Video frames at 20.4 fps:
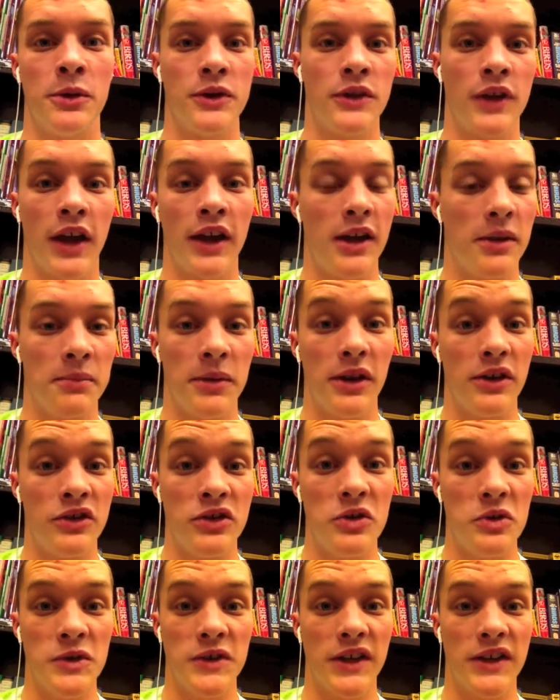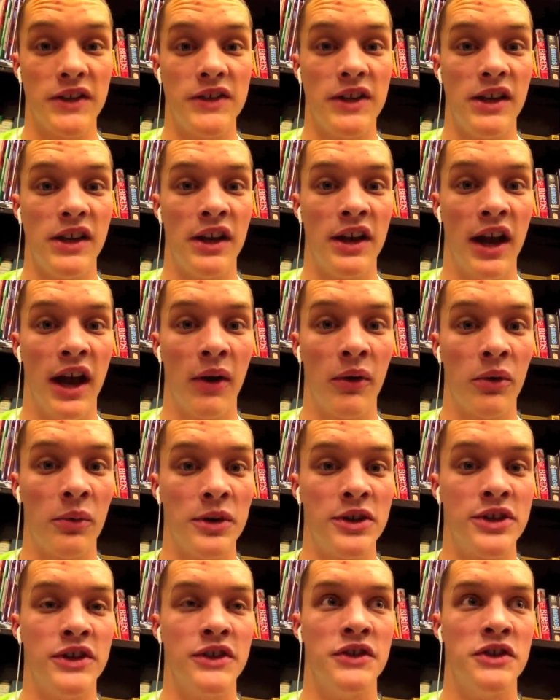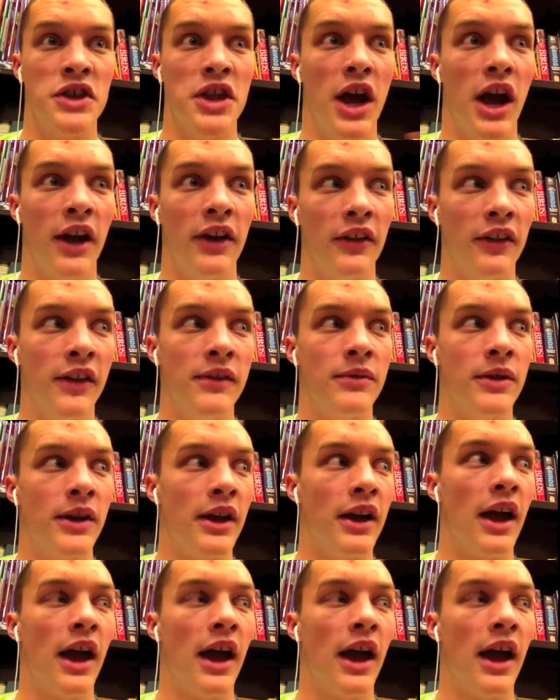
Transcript: I get paid $2.16 an hour, which is not a living.